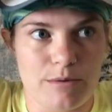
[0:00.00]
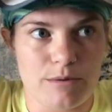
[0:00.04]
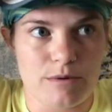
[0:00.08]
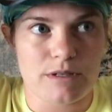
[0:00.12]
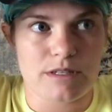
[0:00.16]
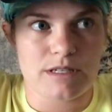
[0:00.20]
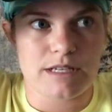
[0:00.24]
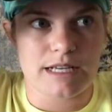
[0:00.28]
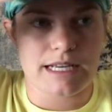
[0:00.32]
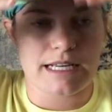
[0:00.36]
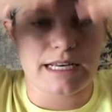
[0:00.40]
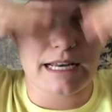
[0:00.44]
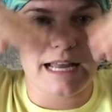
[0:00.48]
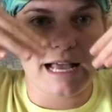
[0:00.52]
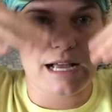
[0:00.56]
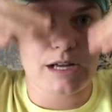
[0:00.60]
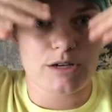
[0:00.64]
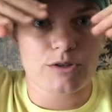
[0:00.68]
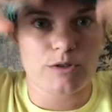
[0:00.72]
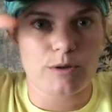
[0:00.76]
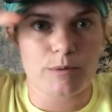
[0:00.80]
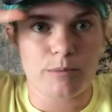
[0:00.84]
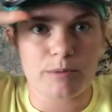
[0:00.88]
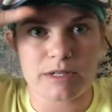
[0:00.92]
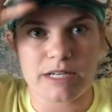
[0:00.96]
it was like an
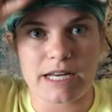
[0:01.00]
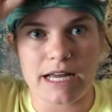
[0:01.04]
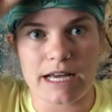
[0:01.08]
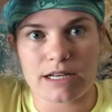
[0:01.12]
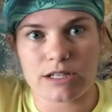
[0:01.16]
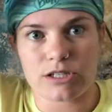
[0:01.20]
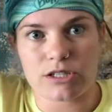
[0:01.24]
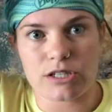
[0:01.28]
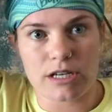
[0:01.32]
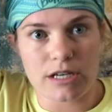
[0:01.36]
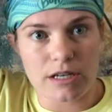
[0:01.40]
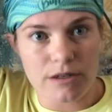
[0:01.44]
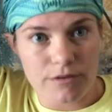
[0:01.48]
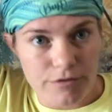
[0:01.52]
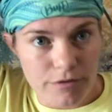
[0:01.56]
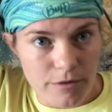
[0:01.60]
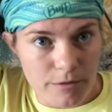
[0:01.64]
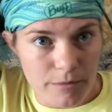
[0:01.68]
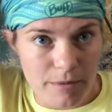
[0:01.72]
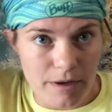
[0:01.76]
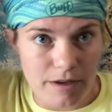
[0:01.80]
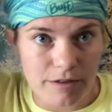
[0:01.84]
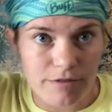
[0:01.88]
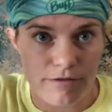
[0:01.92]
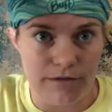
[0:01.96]
extra protection
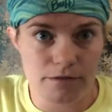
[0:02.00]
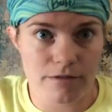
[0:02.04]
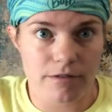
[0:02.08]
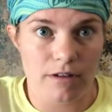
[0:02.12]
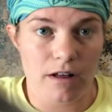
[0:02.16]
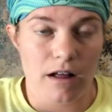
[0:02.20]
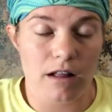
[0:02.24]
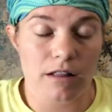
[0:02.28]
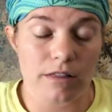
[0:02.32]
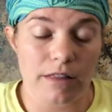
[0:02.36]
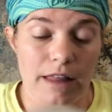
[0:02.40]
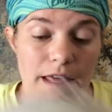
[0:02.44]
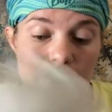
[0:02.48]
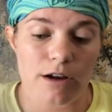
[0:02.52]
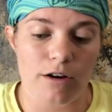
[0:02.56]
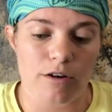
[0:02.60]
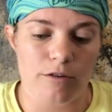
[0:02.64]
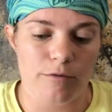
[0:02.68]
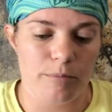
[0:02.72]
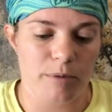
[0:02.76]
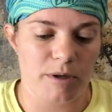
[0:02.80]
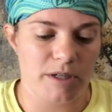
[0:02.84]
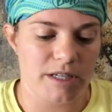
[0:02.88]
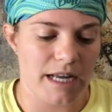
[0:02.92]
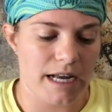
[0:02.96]
for a layer
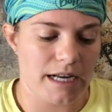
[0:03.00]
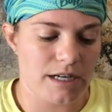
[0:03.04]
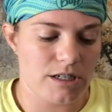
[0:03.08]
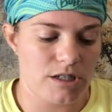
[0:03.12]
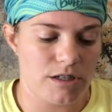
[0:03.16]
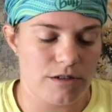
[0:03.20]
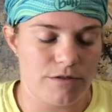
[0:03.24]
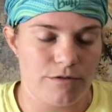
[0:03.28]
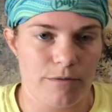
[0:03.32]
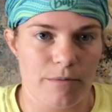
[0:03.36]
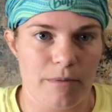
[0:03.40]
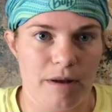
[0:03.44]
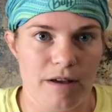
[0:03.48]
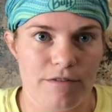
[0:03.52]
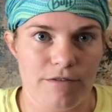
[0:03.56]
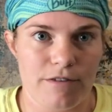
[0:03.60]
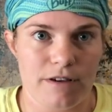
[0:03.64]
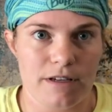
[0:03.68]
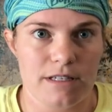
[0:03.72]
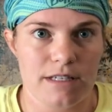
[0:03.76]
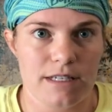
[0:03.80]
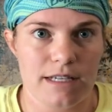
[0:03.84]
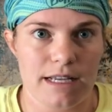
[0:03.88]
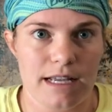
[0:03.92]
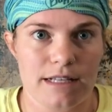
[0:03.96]
of protection for my
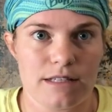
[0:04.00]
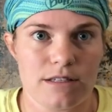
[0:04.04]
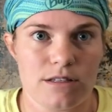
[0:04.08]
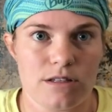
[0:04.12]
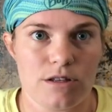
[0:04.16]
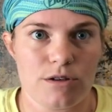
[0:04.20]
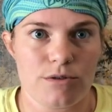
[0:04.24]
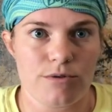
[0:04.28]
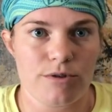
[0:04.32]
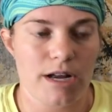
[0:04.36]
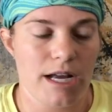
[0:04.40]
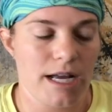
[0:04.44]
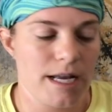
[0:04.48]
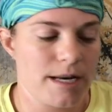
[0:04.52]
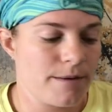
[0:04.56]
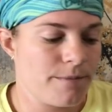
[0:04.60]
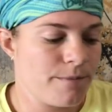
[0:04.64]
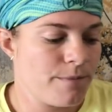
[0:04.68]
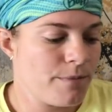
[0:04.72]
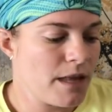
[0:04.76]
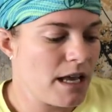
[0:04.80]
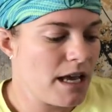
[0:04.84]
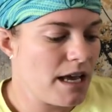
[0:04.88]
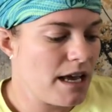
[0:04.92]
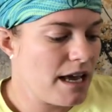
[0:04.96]
face against the rain.
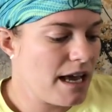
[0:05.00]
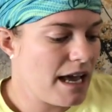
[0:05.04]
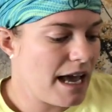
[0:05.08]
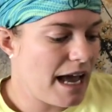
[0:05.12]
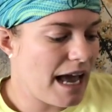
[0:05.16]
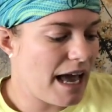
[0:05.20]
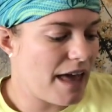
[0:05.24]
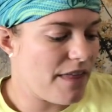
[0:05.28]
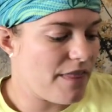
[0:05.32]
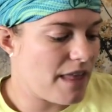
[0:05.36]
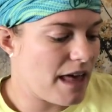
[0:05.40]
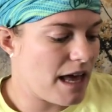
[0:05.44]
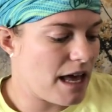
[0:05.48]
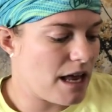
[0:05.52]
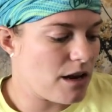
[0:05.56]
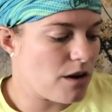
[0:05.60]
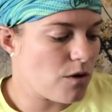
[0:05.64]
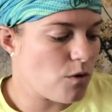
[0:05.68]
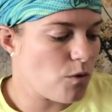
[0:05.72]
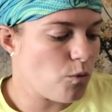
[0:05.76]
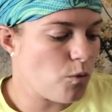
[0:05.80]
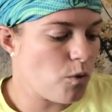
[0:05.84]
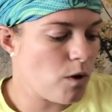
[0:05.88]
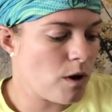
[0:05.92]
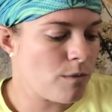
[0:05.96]
And then
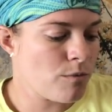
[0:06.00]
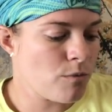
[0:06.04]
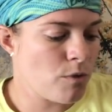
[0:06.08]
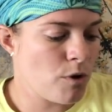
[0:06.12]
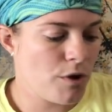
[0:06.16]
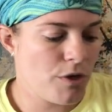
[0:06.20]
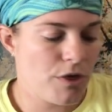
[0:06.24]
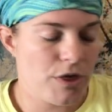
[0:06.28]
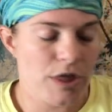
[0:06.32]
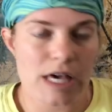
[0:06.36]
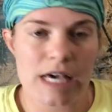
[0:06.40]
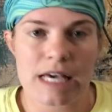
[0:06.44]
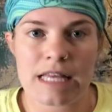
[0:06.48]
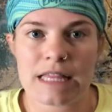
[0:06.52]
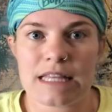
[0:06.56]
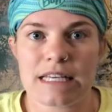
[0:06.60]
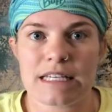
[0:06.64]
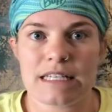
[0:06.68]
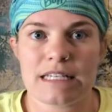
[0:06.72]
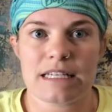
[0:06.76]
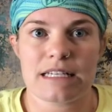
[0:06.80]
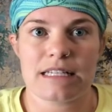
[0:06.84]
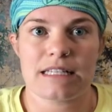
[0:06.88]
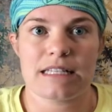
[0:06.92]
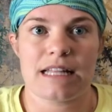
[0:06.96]
one more thing,
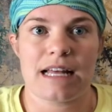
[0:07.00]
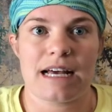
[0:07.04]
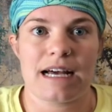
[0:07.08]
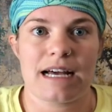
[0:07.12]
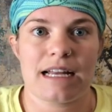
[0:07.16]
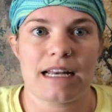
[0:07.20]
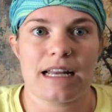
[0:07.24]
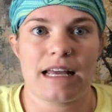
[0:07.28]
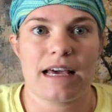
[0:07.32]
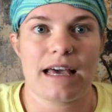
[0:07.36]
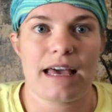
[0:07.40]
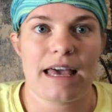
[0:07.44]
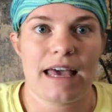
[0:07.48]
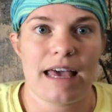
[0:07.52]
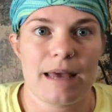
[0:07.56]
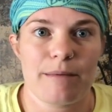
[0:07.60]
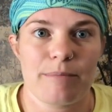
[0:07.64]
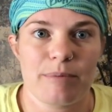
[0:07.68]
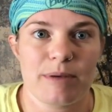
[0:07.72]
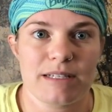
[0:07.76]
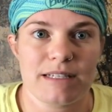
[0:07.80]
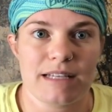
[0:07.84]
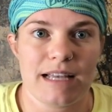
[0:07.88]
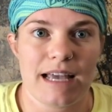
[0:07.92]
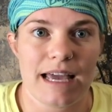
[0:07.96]
this is not a
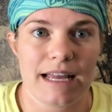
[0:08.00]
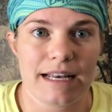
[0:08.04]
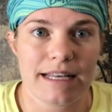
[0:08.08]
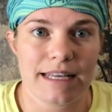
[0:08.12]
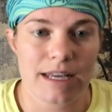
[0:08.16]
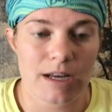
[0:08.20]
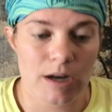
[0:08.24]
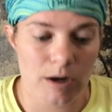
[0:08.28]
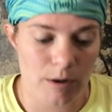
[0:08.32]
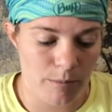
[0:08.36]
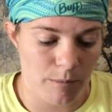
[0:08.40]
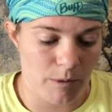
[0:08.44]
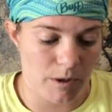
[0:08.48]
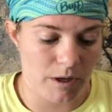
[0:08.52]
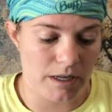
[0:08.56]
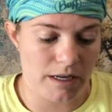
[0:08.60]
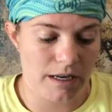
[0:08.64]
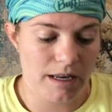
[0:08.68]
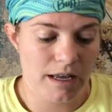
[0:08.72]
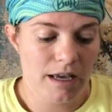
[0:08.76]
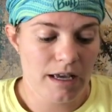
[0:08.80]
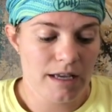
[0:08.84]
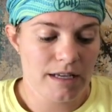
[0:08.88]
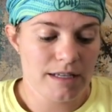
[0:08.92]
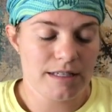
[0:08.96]
piece of headgear,
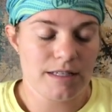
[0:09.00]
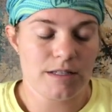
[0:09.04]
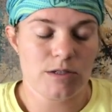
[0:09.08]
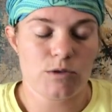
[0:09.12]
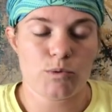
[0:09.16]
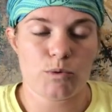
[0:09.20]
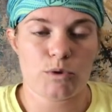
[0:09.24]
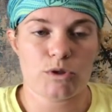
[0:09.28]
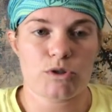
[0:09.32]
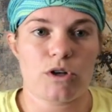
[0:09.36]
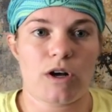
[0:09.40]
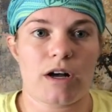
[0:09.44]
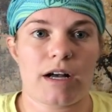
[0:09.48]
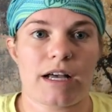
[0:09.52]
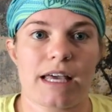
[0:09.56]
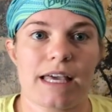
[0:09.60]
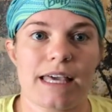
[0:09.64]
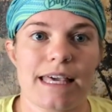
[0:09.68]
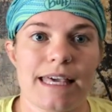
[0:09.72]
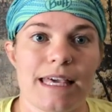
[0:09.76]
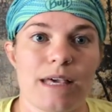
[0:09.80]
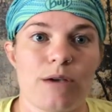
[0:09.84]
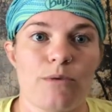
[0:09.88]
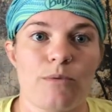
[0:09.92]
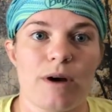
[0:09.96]
but since we're talking
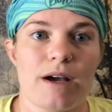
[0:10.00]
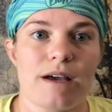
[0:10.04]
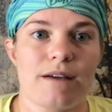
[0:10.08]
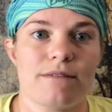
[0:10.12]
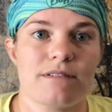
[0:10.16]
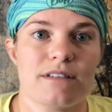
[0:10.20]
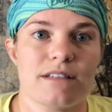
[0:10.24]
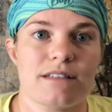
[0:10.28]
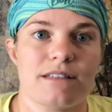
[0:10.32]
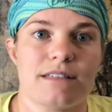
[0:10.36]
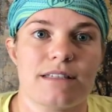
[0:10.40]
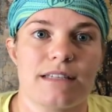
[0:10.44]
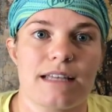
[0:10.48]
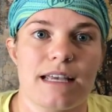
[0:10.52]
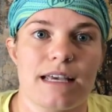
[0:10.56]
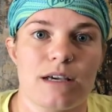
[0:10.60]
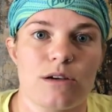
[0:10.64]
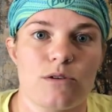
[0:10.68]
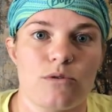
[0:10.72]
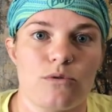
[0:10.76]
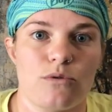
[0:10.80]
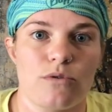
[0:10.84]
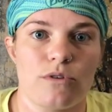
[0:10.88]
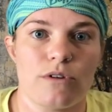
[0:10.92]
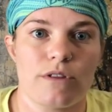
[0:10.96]
heat waves and
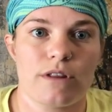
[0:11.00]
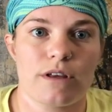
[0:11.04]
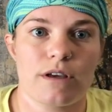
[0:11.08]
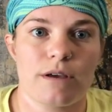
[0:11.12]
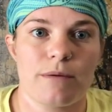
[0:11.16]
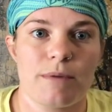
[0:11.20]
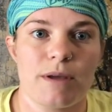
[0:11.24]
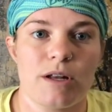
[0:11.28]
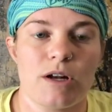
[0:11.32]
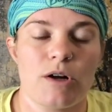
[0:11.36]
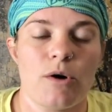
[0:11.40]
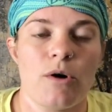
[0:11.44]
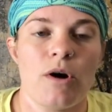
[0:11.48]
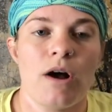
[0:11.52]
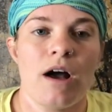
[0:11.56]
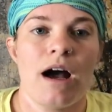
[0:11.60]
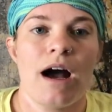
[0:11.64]
staying cool on the Camino,